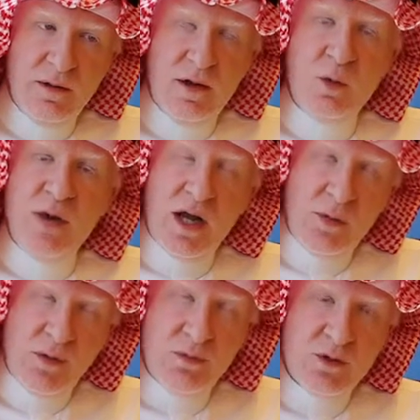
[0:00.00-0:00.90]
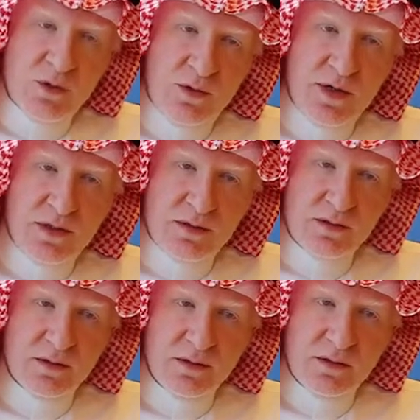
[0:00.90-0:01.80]
And we help them to do that.
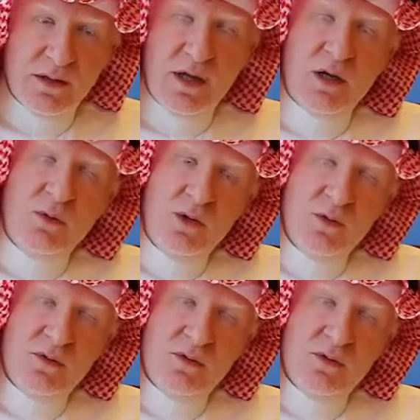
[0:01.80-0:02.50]
And we do